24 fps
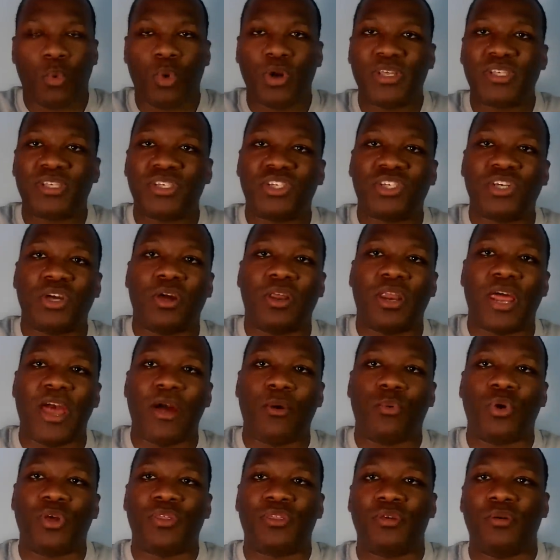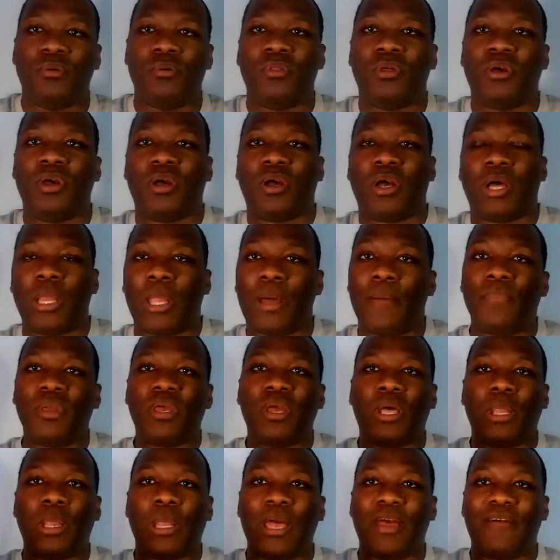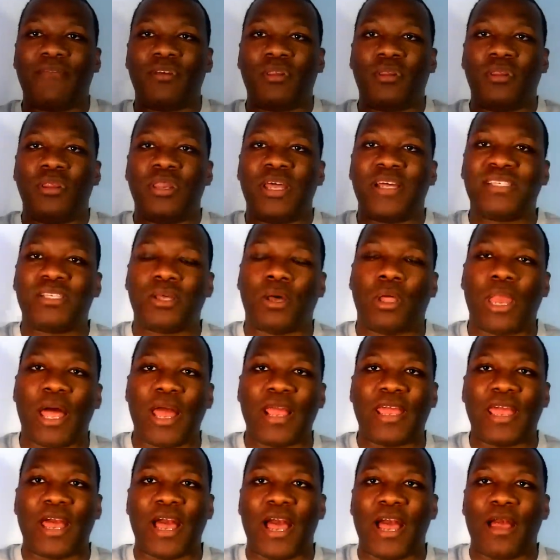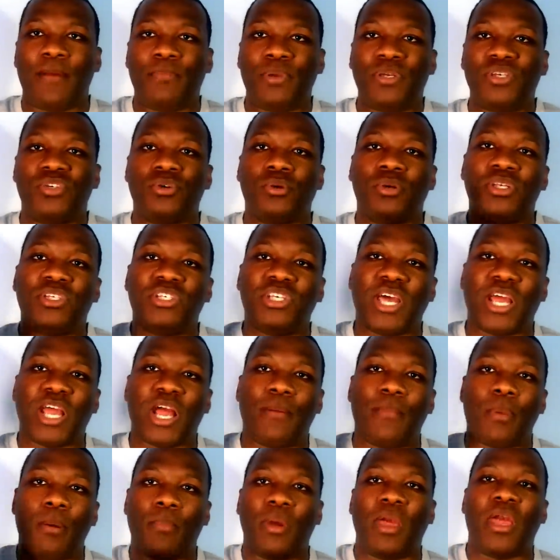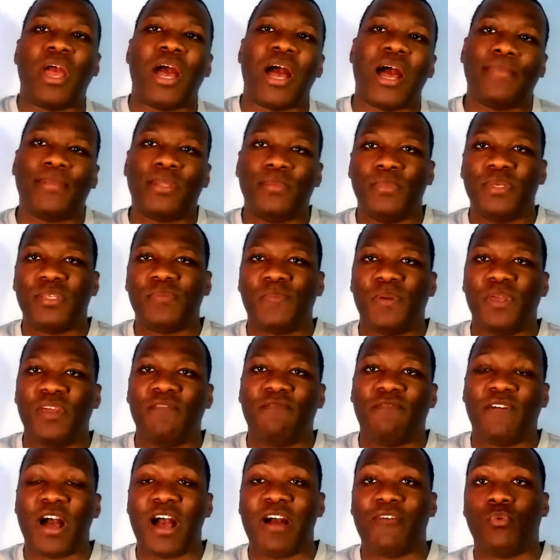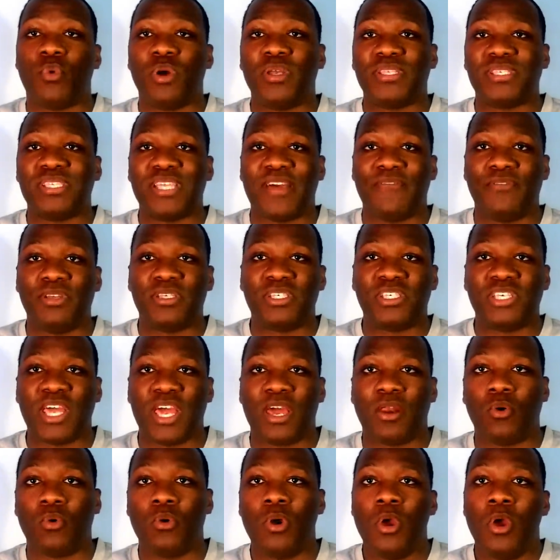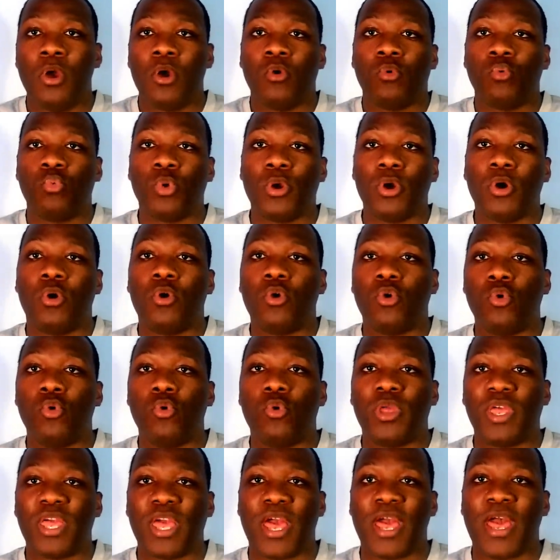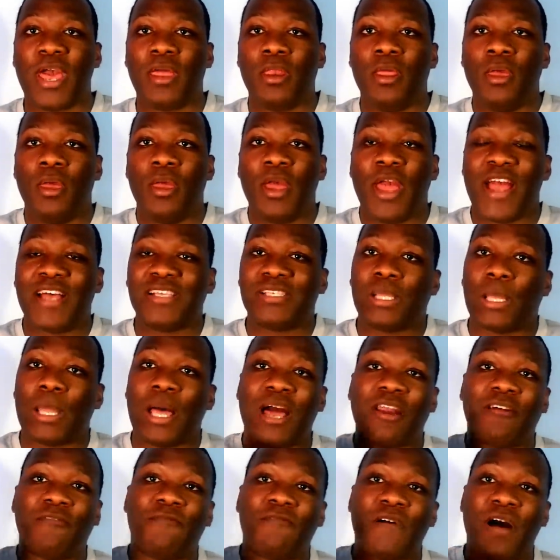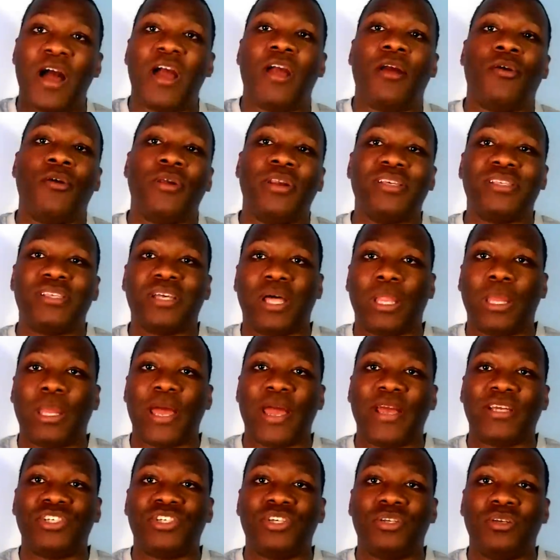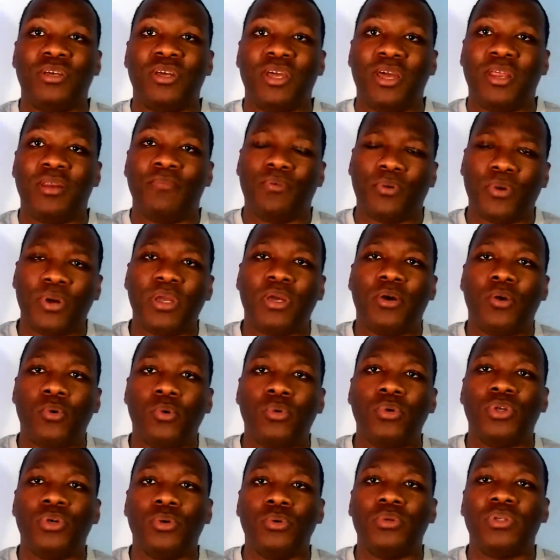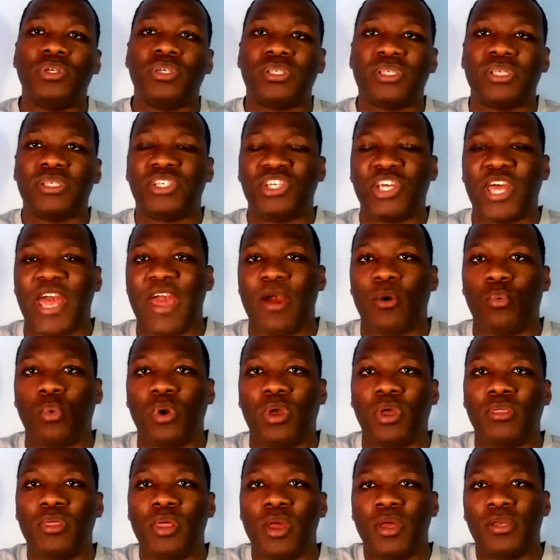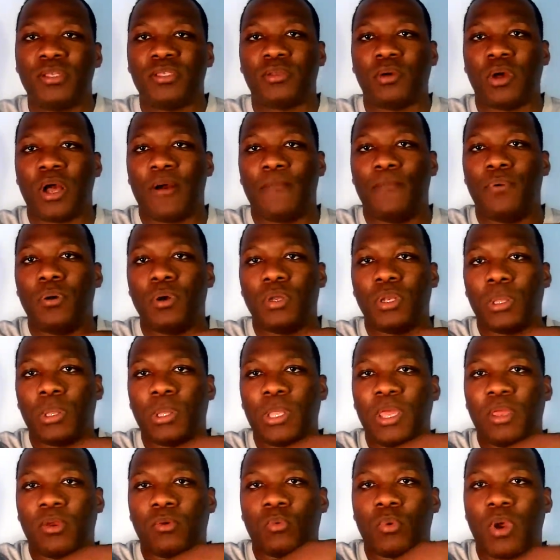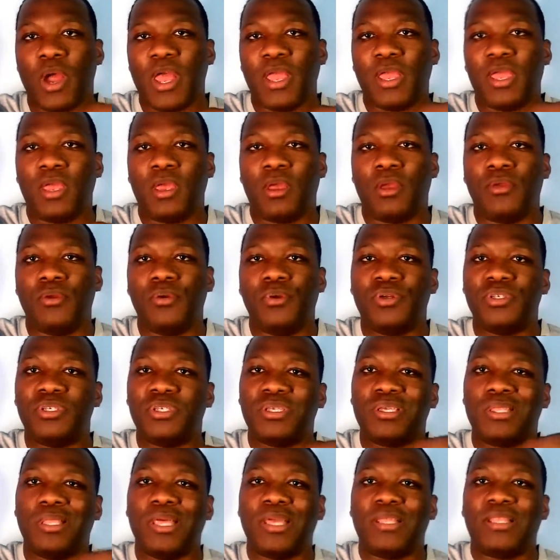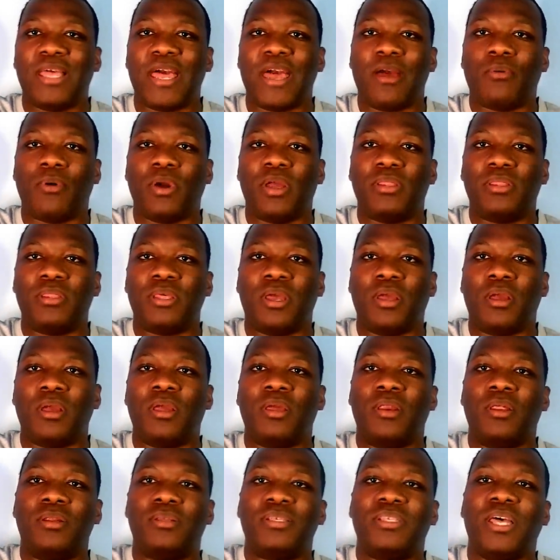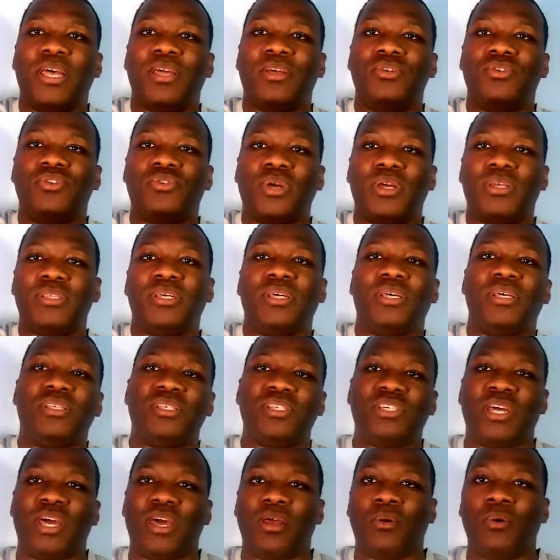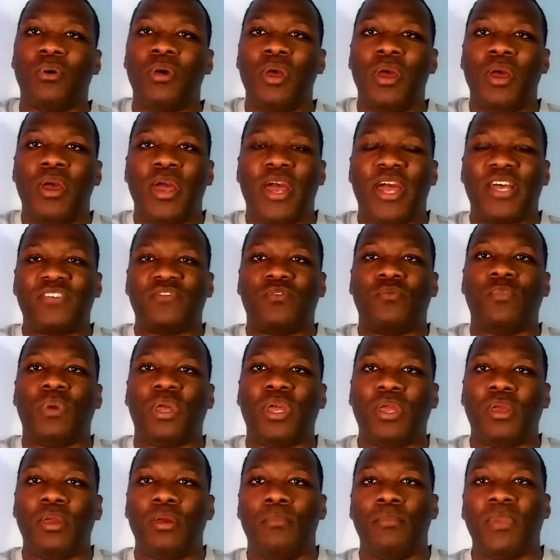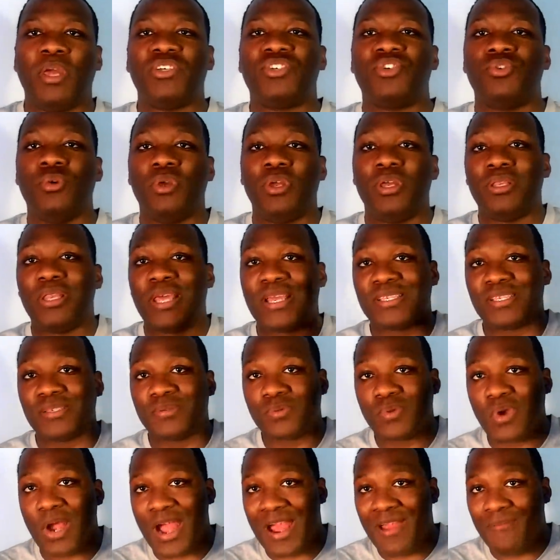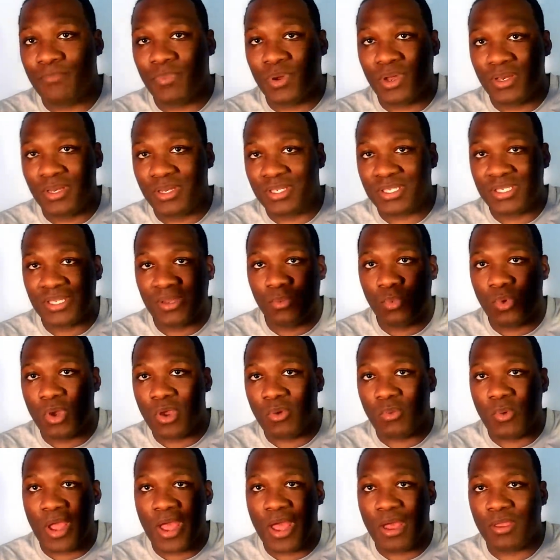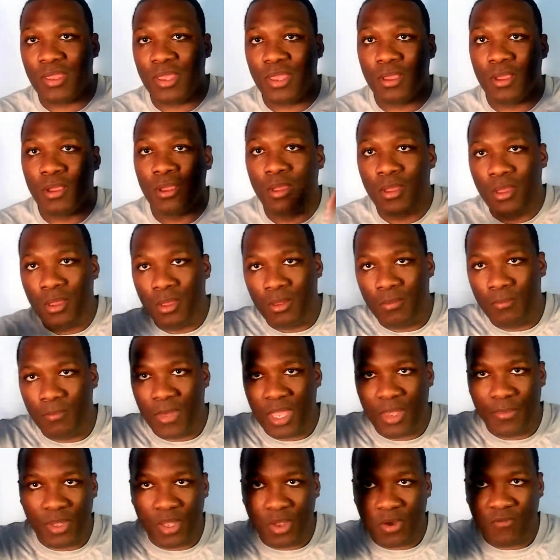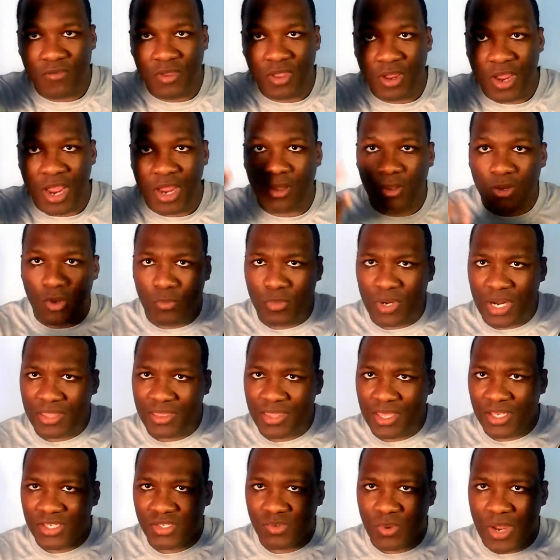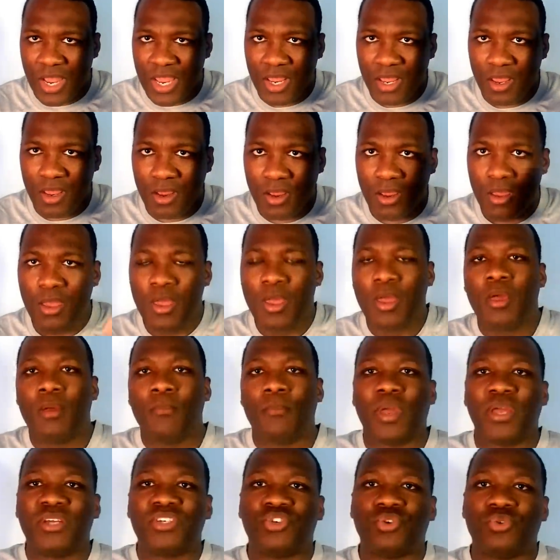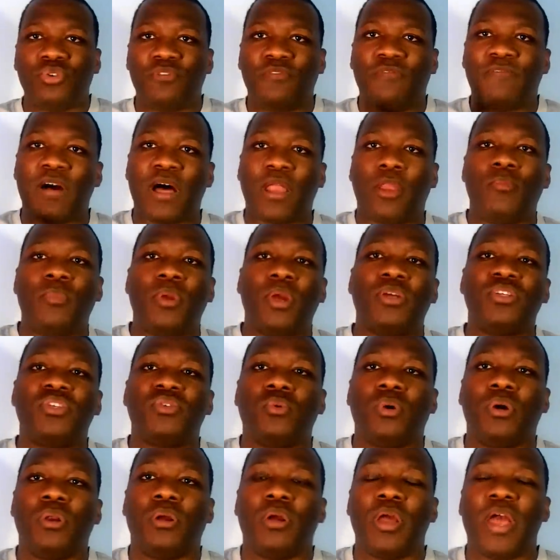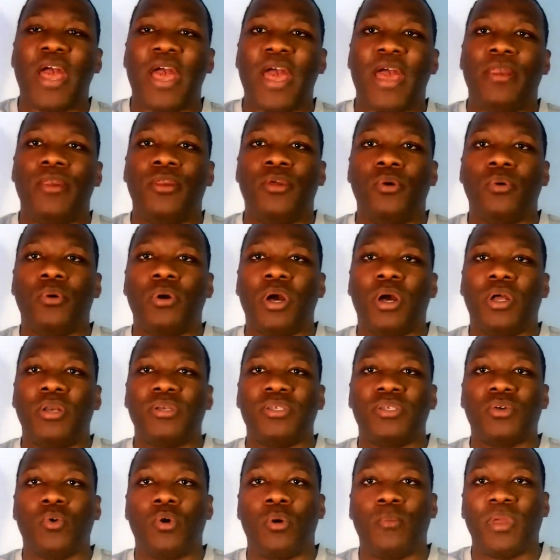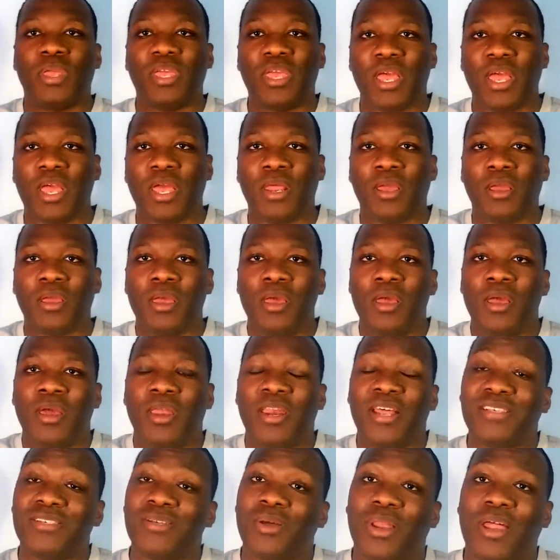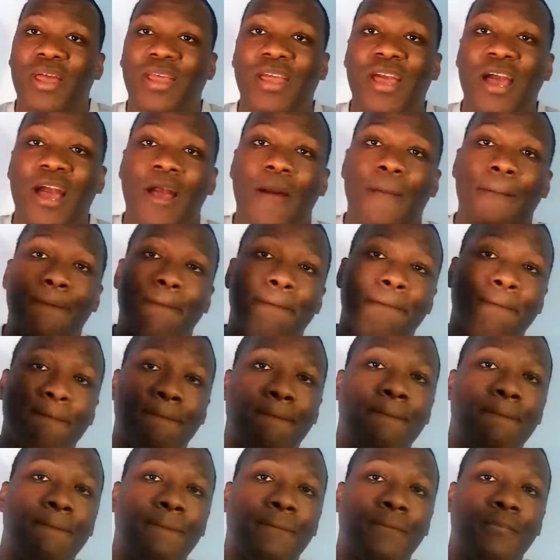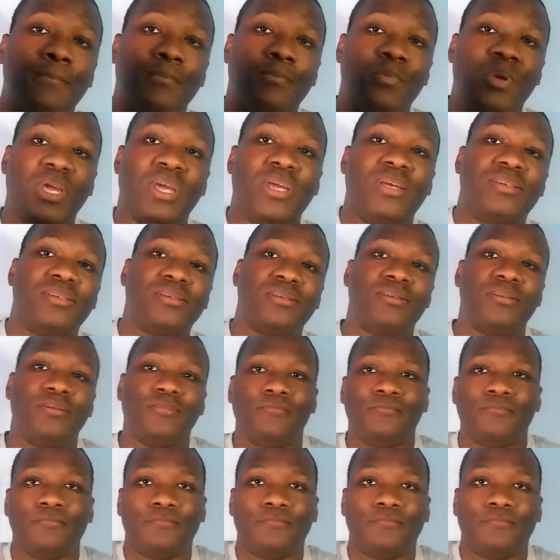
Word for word: I wanted to share that with you, the Columbia 11. That's all I got. Be sure to check out my man Optimus P517's channel. Real cool cat has a lot of fire in his collection and pretty cool dude just to chat with. So I'll put a link right here. You can just click that right there and it'll take you straight to his channel. As for me, make sure you hit that subscribe button. It's somewhere around here. Maybe over here. I don't know, but I think it's right here. Make sure you follow me on Twitter at nuke underscore mechanic. And that's all I got. Peace.